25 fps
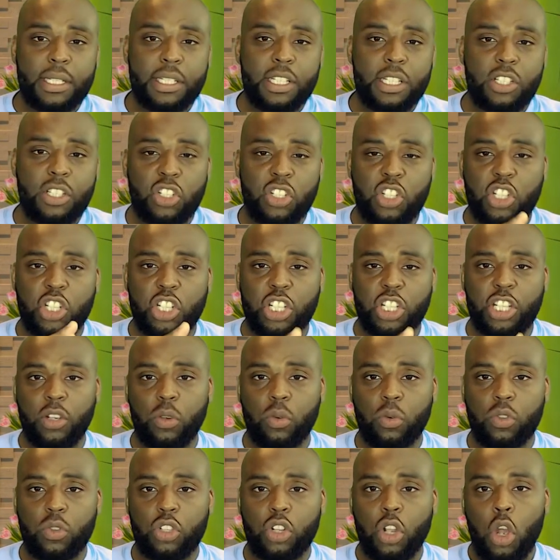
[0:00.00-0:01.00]
and
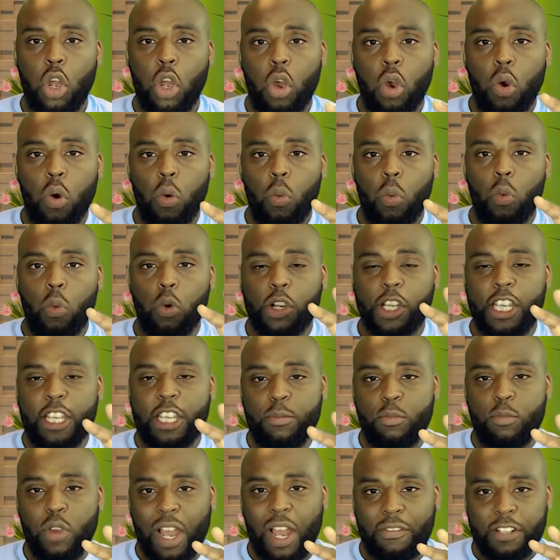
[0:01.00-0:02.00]
skills will keep you
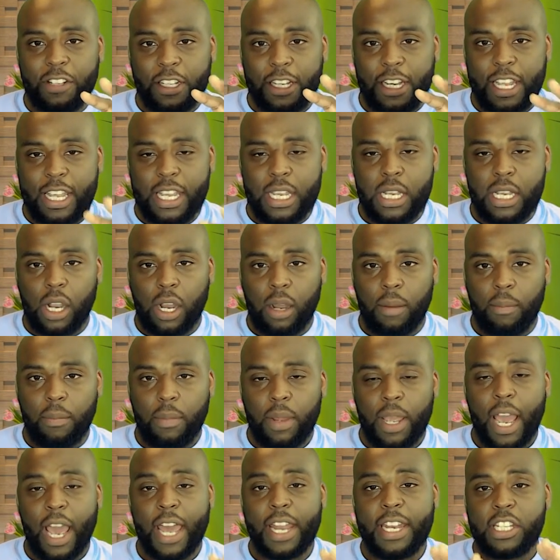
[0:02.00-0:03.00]
having an income,
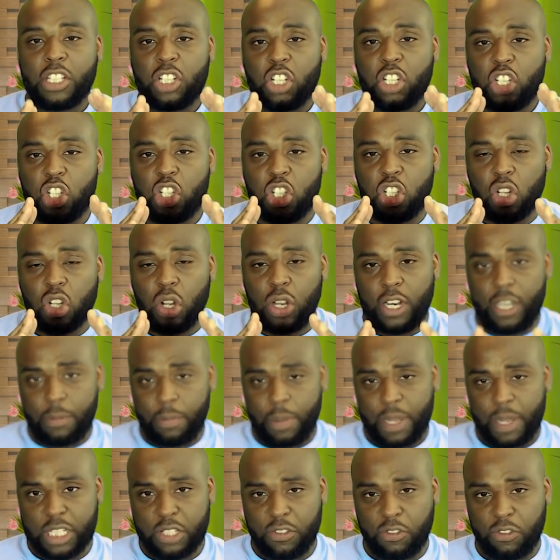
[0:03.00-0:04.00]
and is a solid
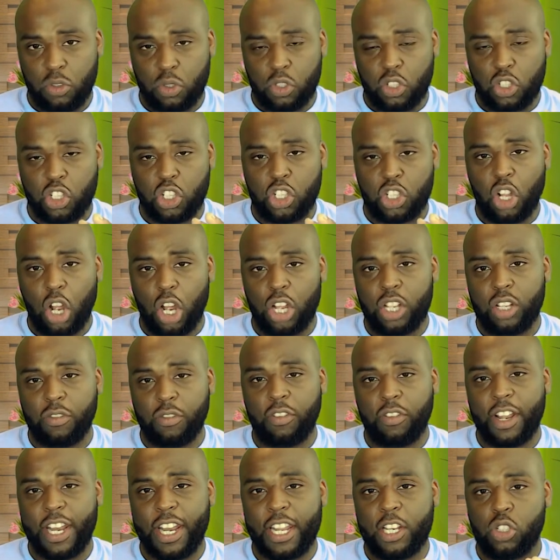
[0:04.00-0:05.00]
base for you to start your
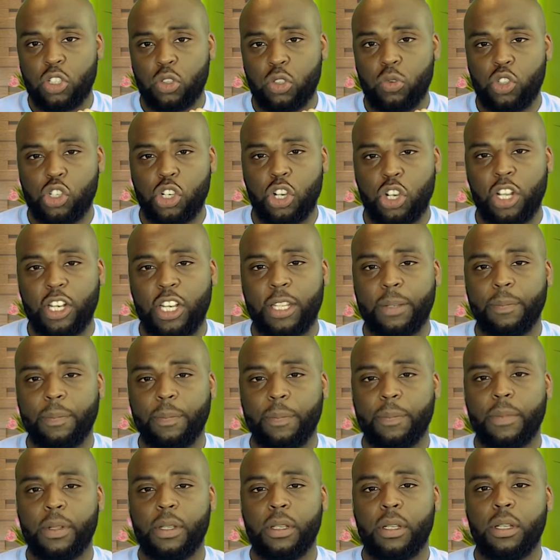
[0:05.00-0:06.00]
financial journey.
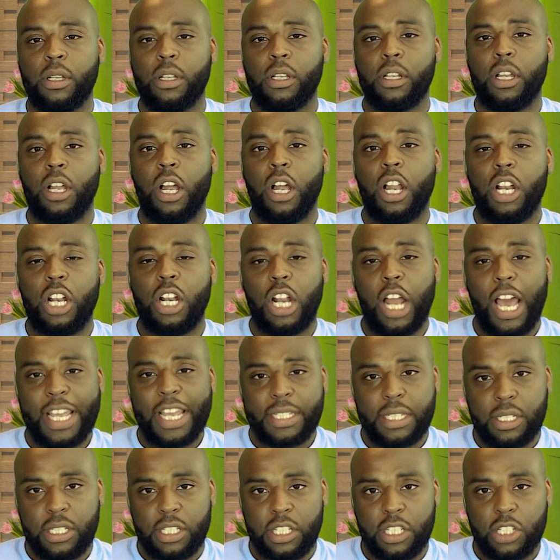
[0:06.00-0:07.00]

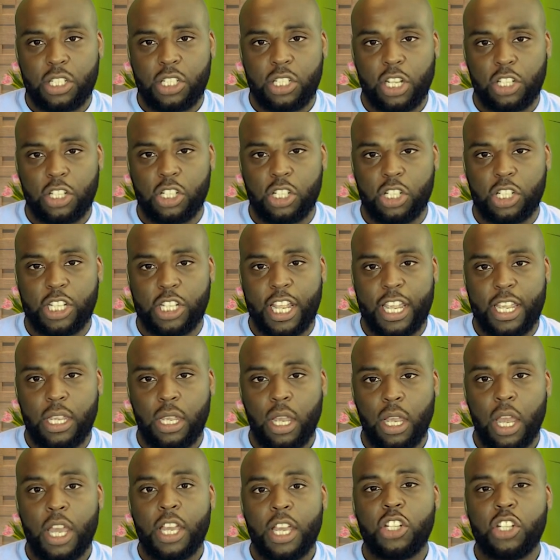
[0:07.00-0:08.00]
Licenses such as a
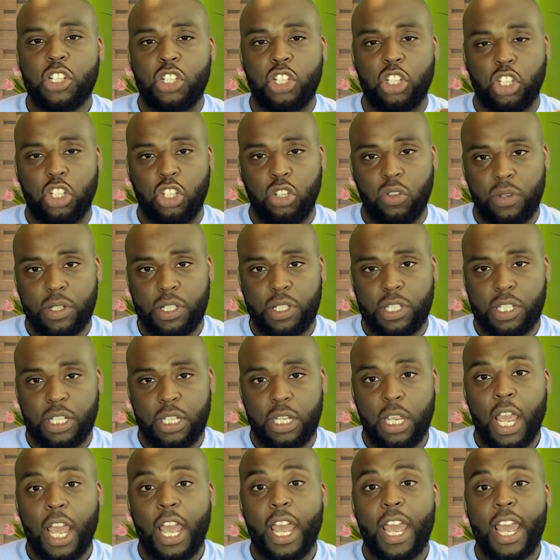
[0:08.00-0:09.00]
security
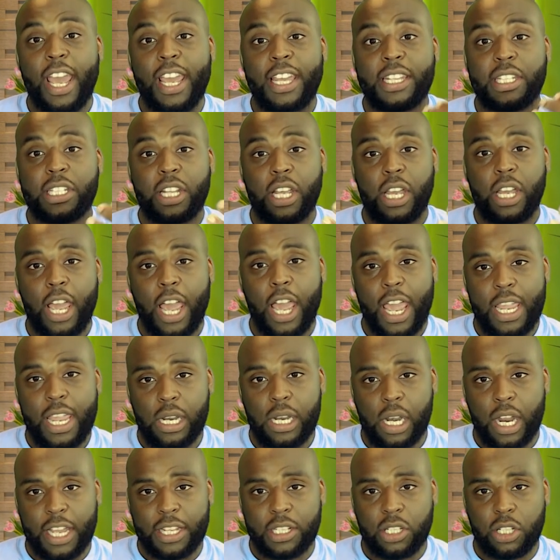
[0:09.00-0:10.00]
SIA
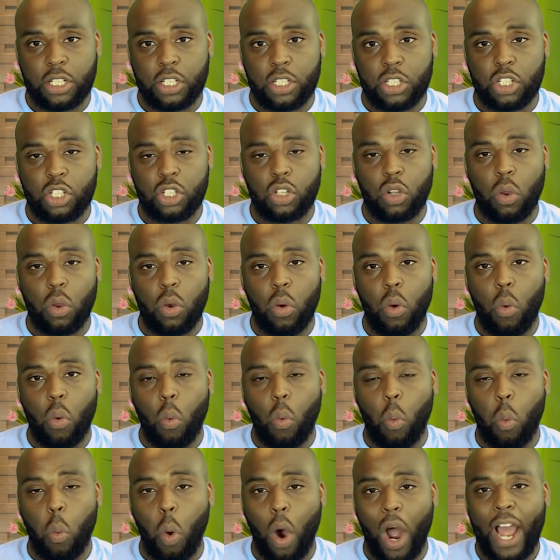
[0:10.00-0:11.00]
license.
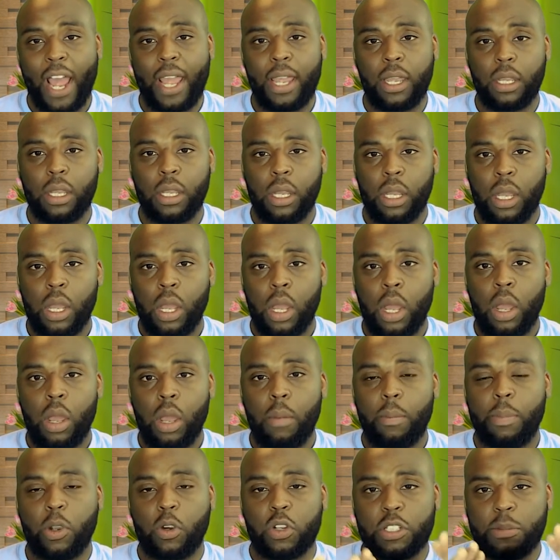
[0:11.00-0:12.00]
Why?
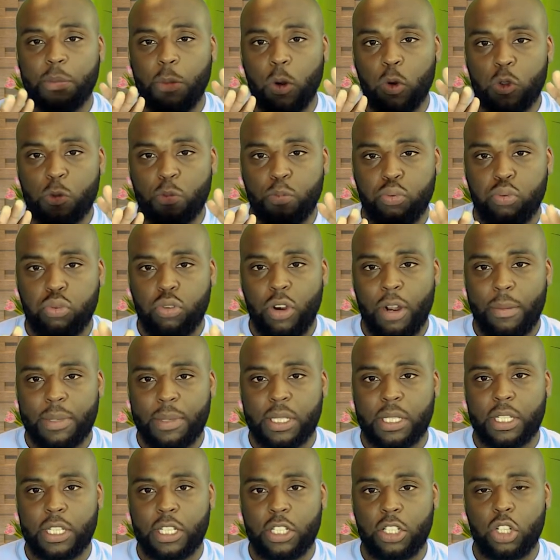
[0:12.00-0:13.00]
Because most
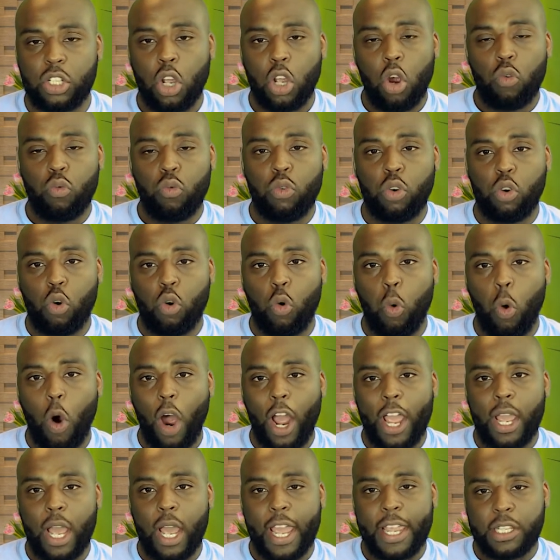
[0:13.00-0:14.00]
premises
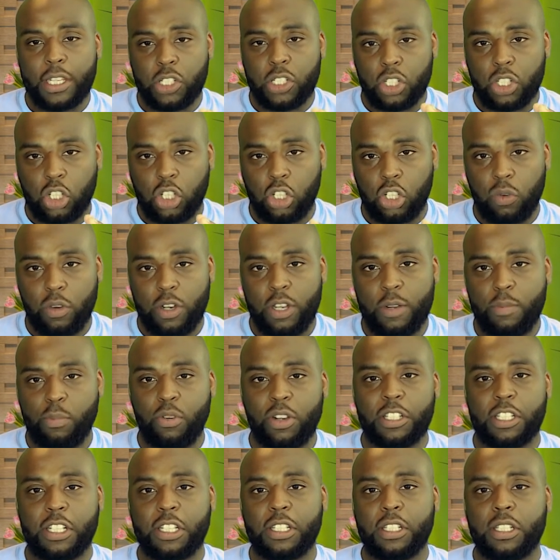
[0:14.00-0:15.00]
require a security
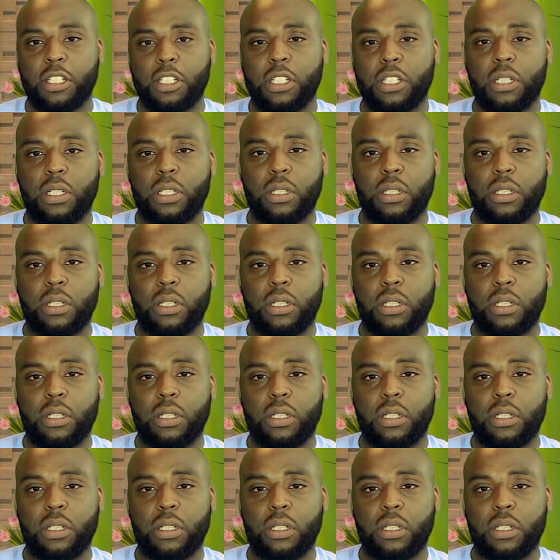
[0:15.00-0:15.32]
presence.